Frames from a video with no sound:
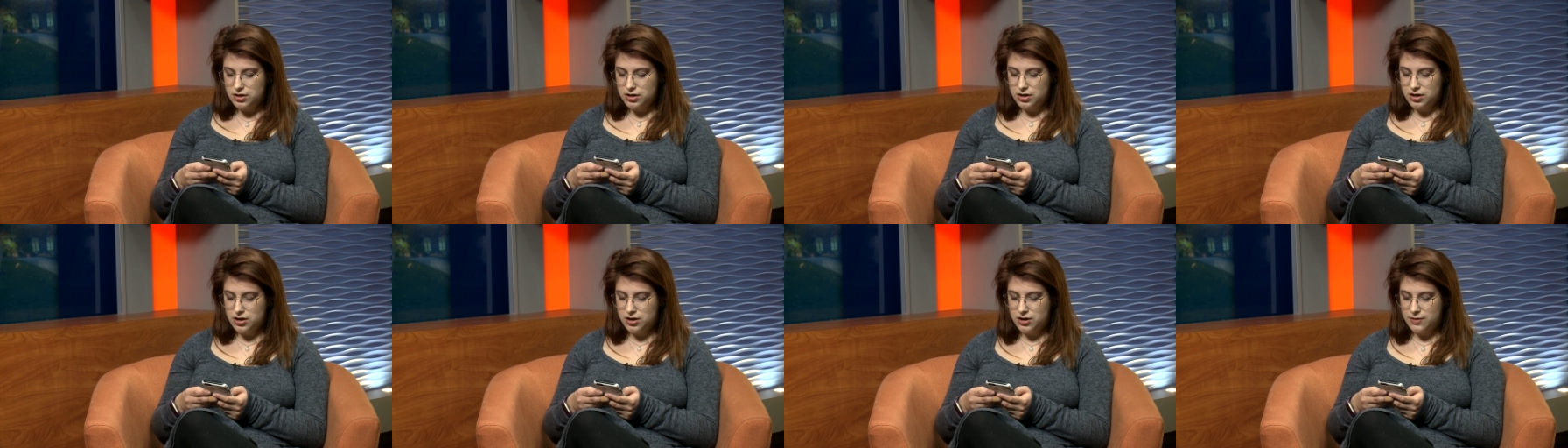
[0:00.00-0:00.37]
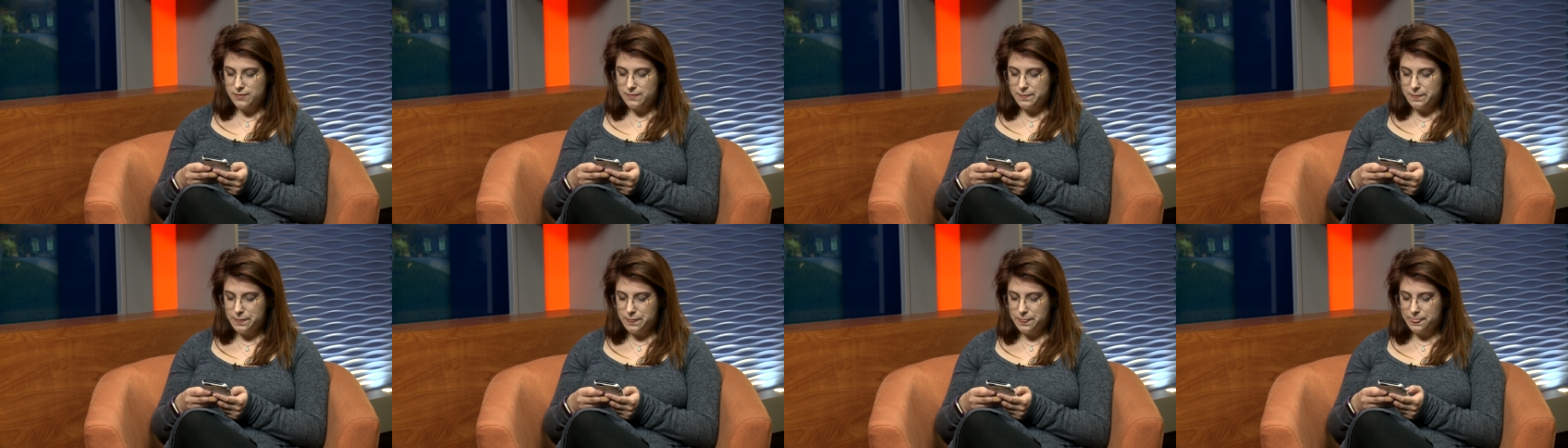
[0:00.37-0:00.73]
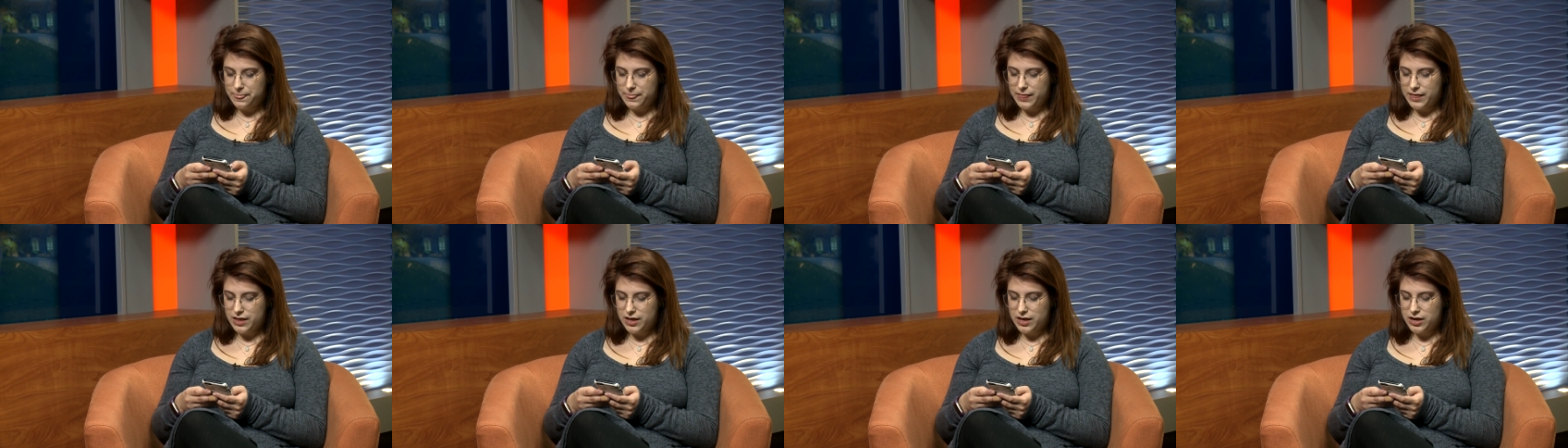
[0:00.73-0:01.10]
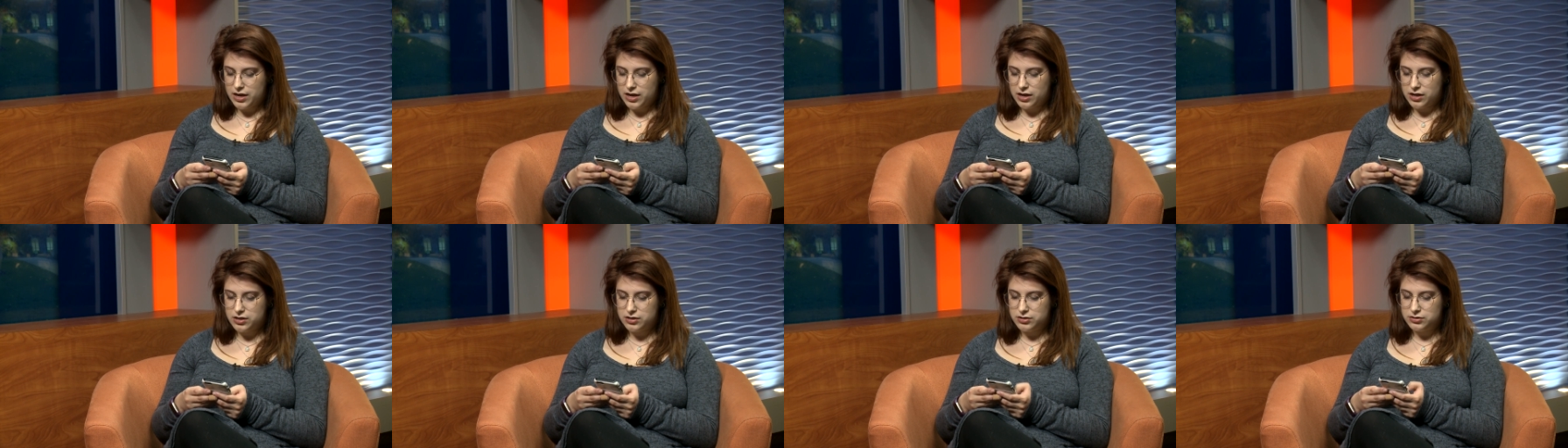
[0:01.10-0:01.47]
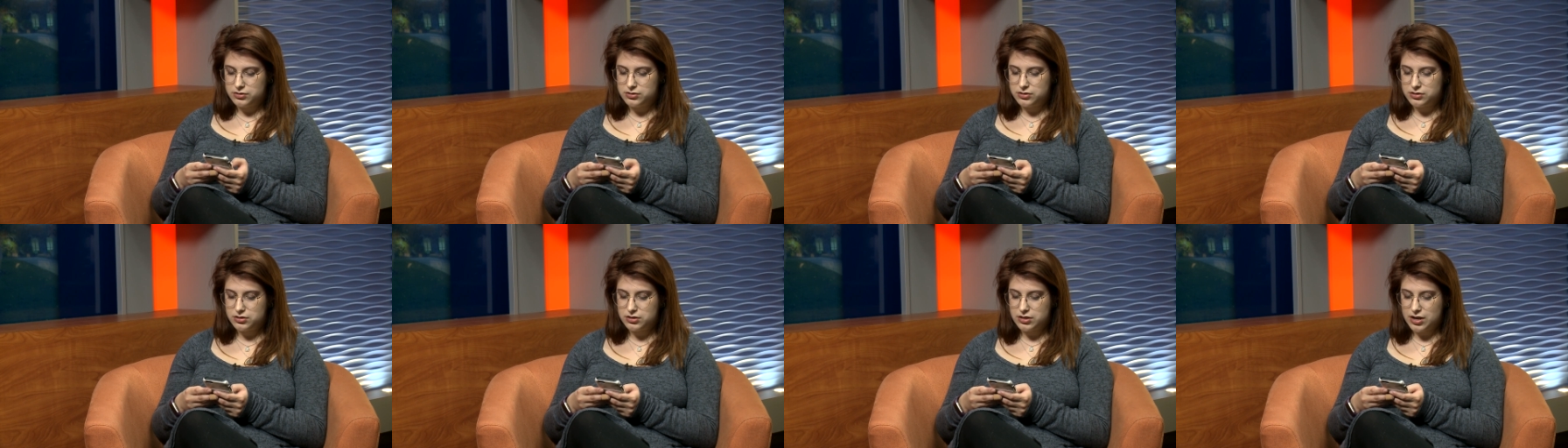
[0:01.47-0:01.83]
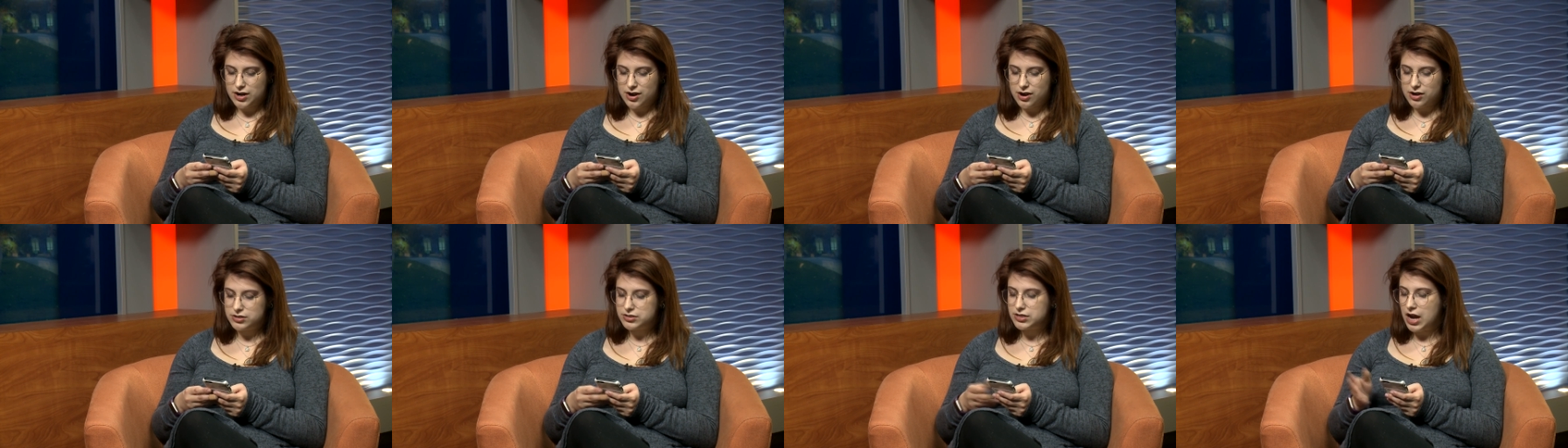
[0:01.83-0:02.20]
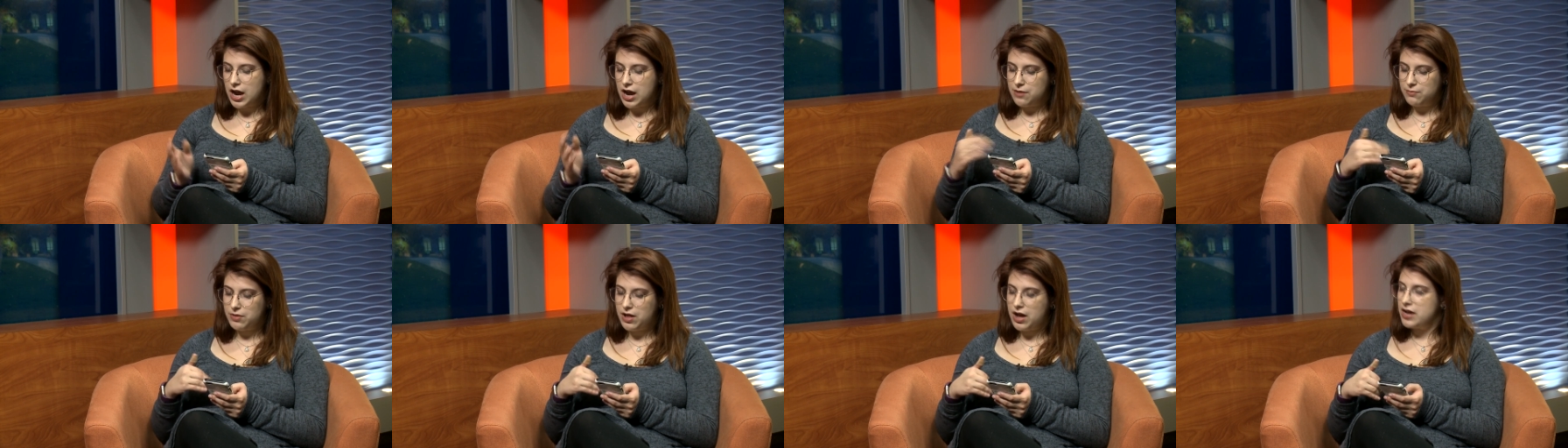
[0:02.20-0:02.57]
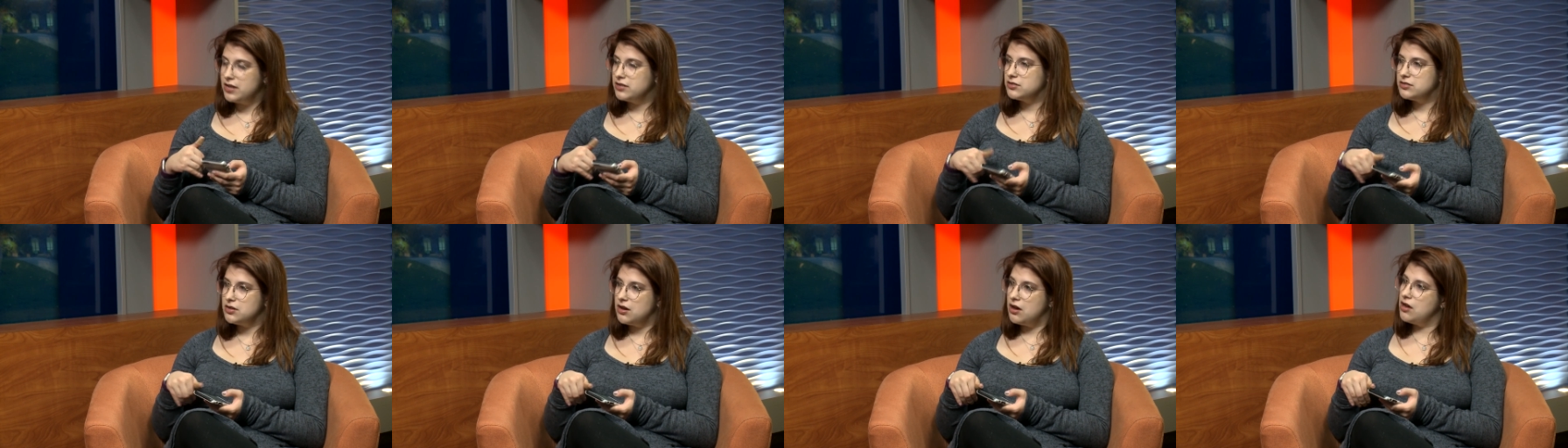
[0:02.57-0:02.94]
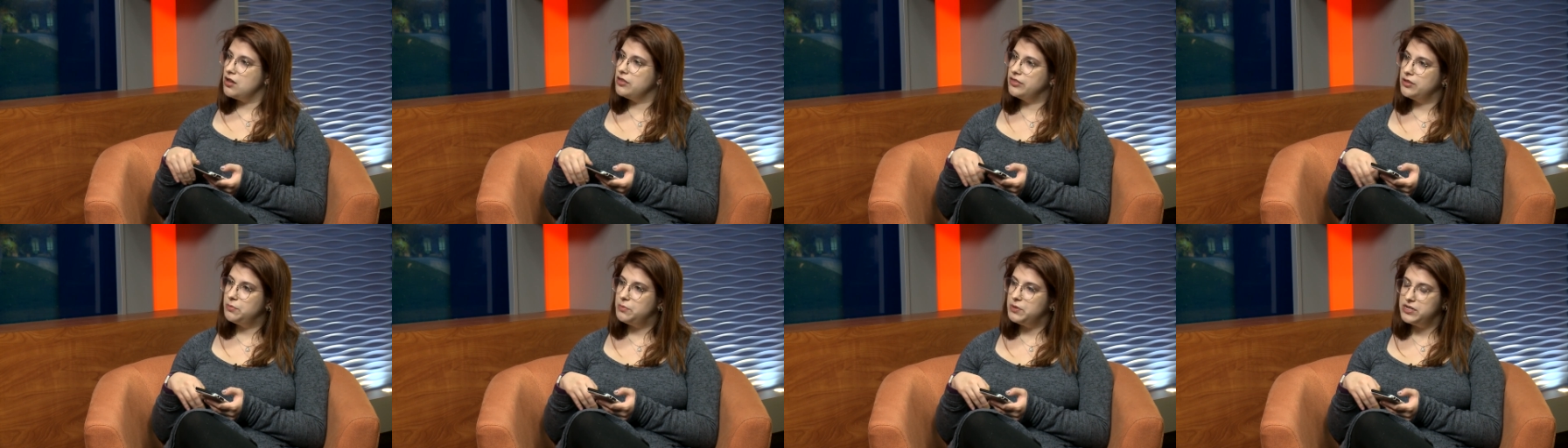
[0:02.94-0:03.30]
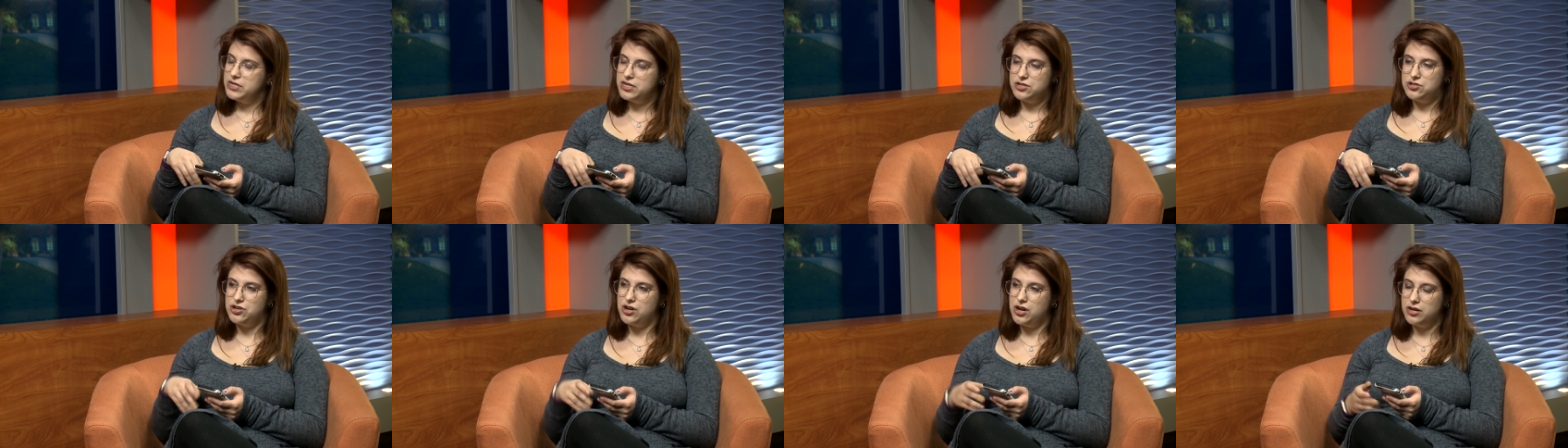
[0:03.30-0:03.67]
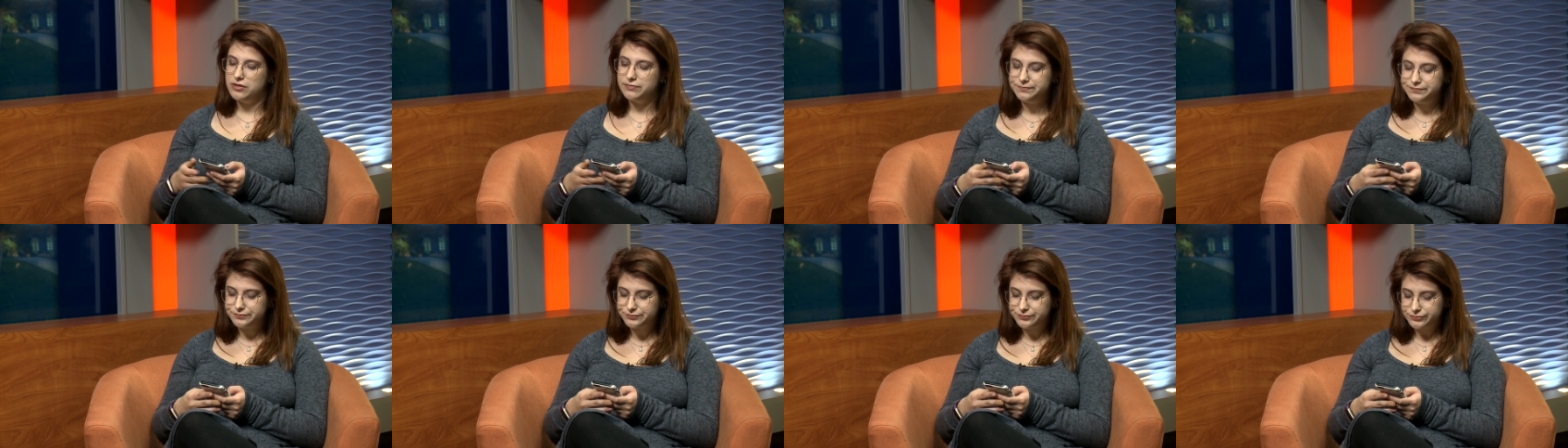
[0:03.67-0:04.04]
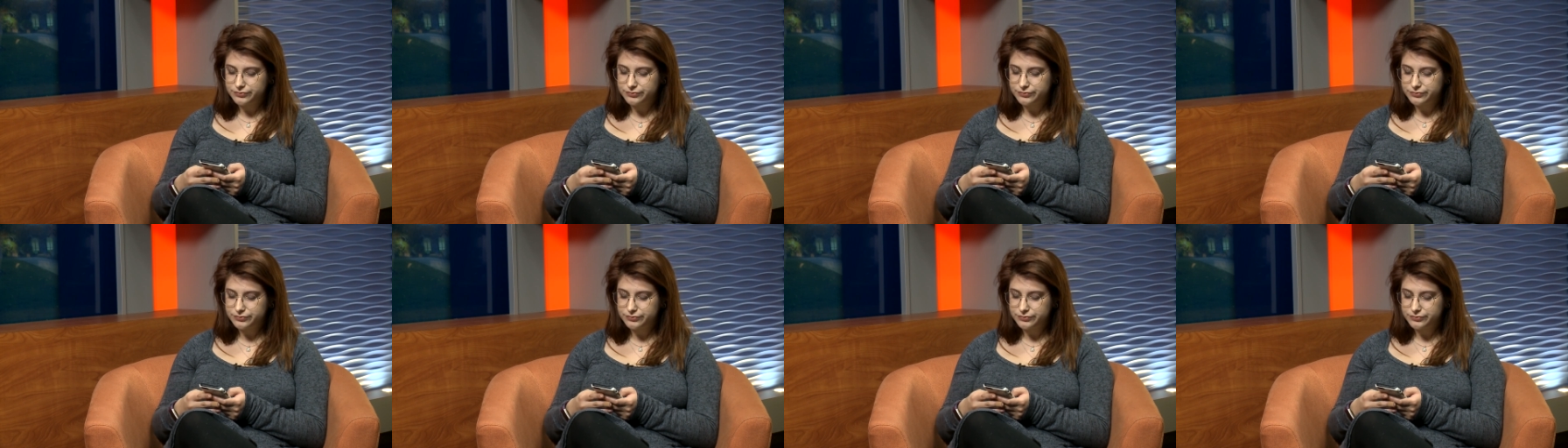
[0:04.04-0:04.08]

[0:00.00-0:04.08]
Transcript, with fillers: Um, and there are timelines on the petition,